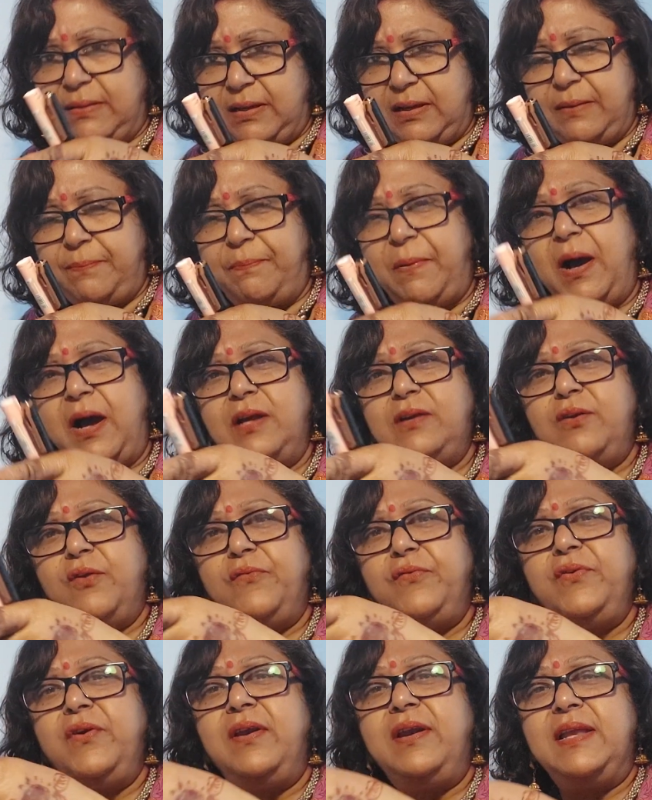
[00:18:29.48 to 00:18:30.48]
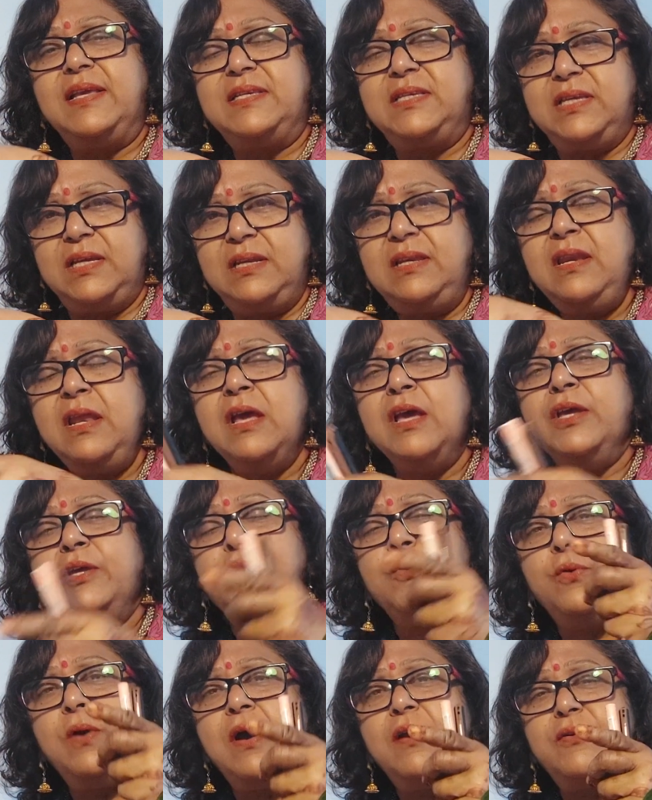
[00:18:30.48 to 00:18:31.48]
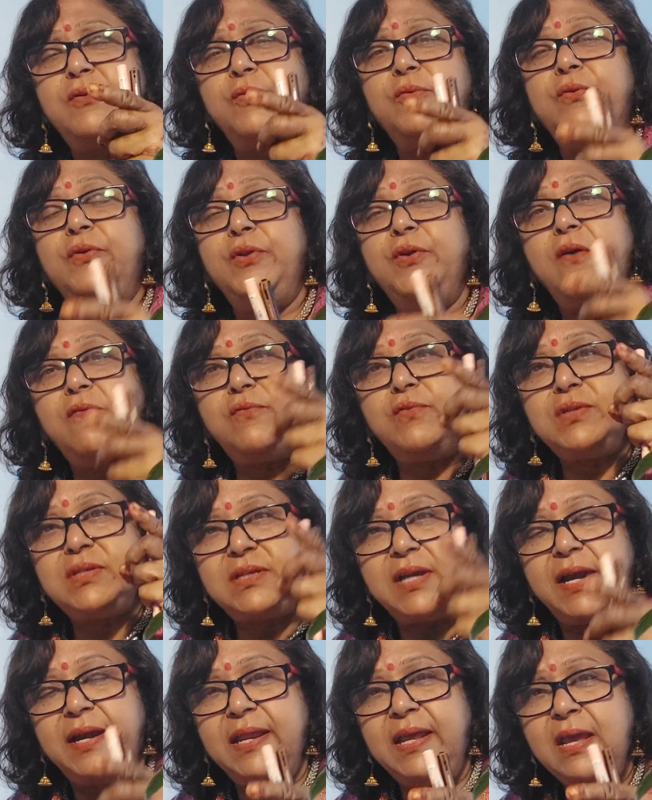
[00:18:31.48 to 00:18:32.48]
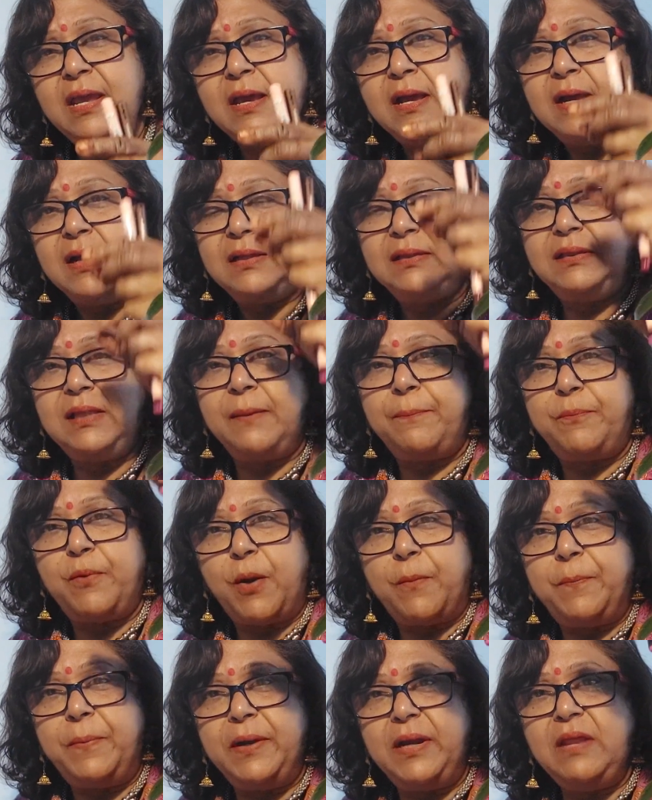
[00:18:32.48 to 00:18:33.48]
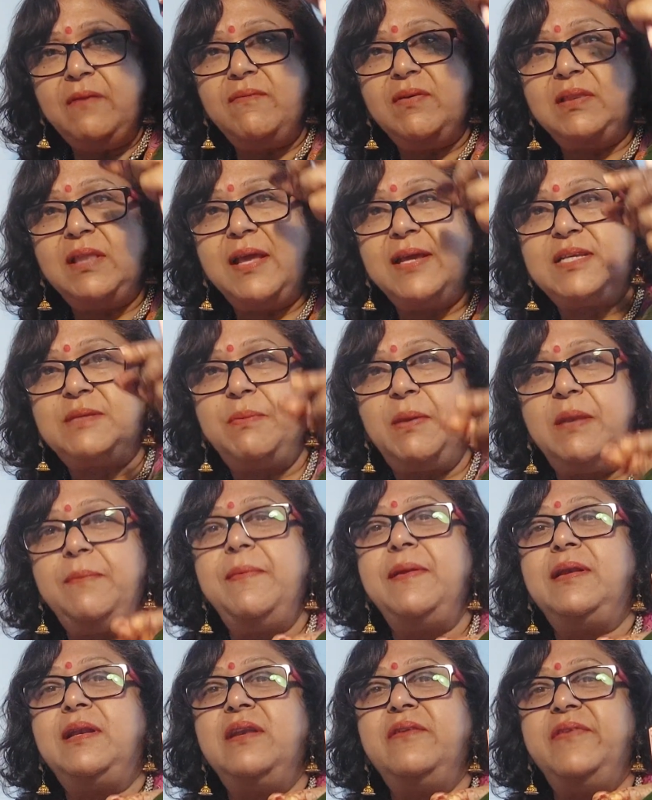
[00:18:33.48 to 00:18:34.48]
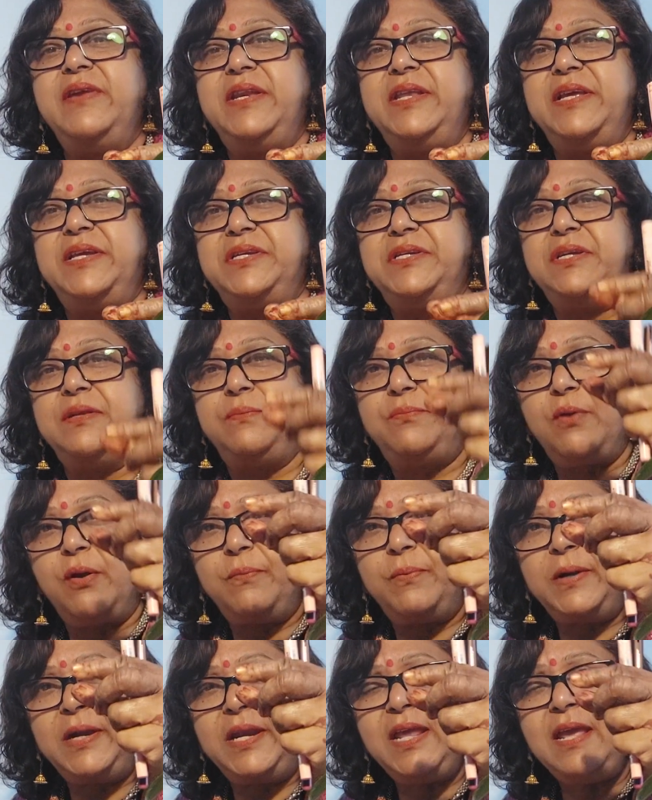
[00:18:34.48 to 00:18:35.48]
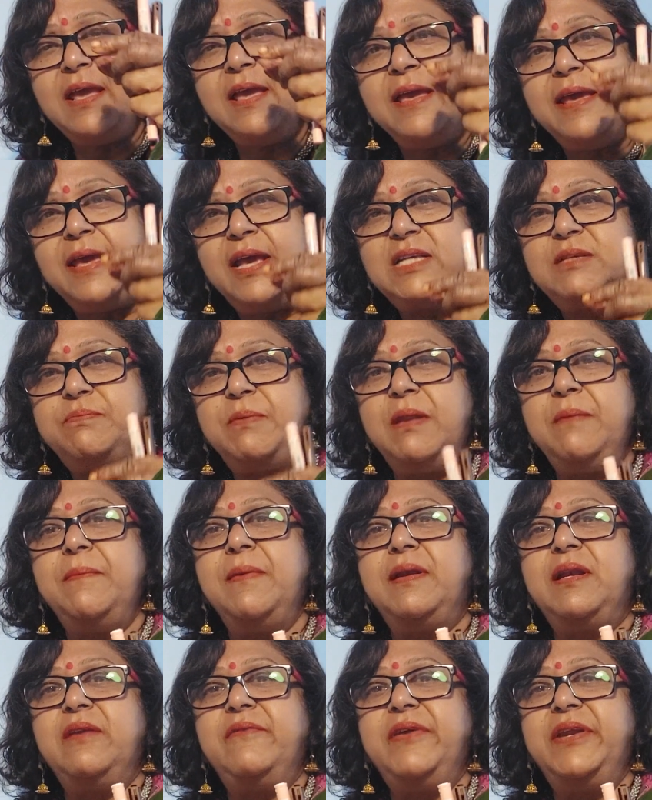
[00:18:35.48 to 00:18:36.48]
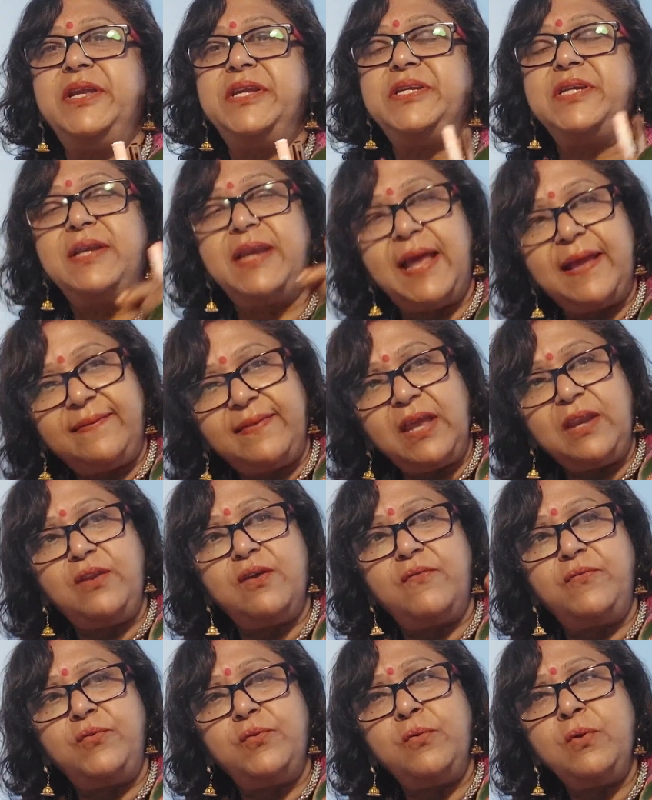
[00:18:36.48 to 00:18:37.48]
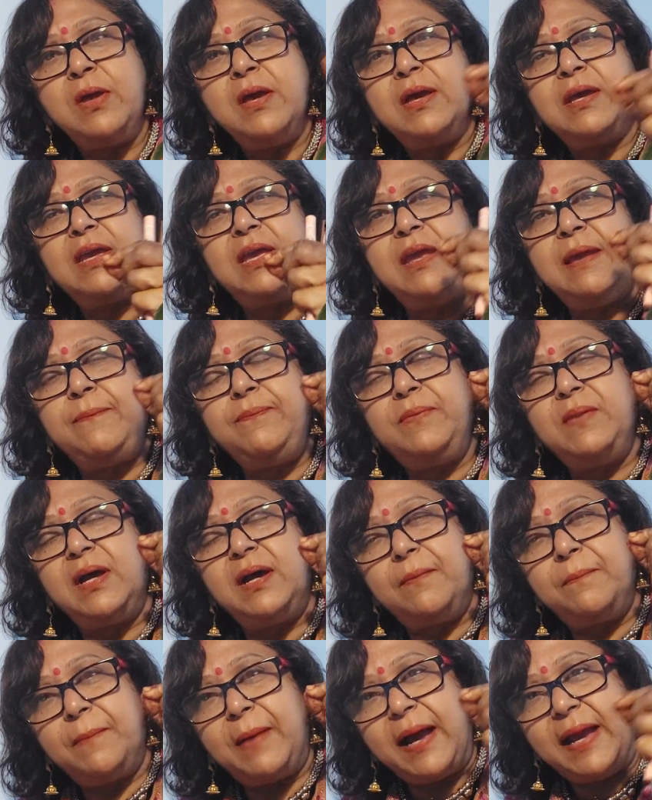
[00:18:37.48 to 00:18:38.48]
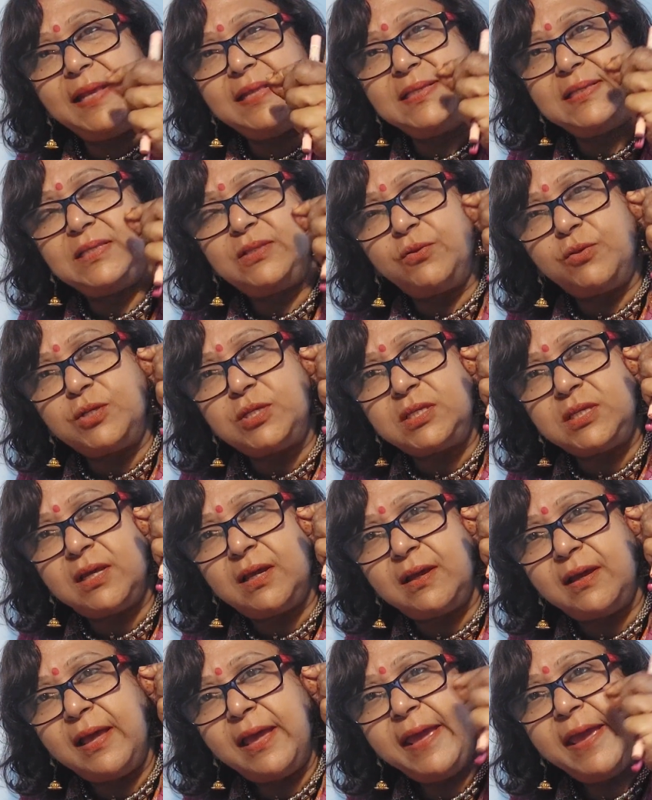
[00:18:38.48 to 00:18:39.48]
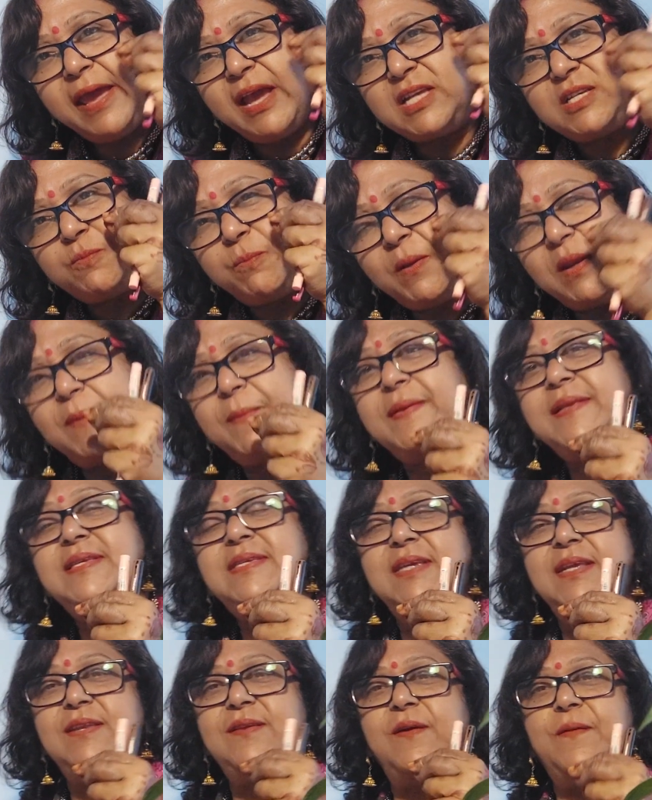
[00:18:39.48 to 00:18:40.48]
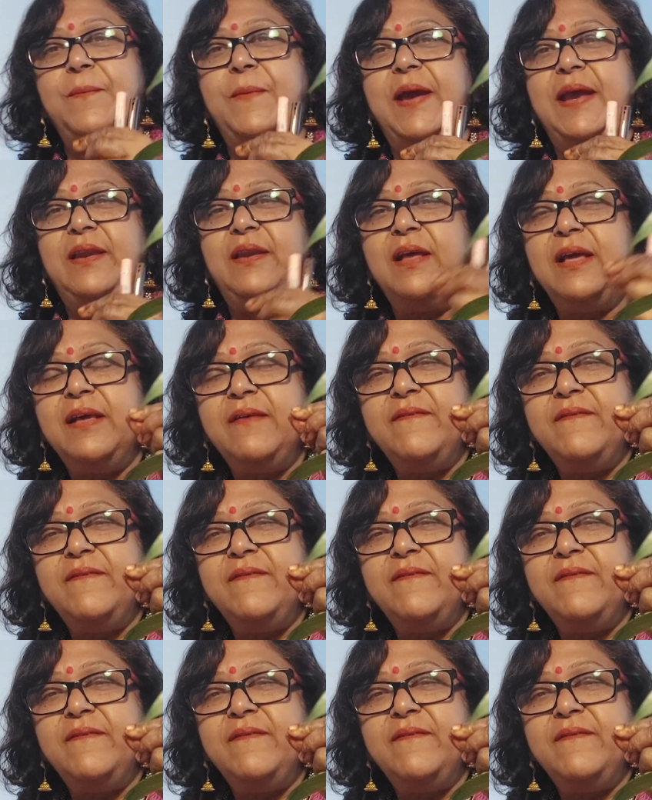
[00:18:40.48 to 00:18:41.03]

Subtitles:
part of your lesson you have to study the property with the experimental variation. Like that, you have to keep the mind, those experiments in your mind.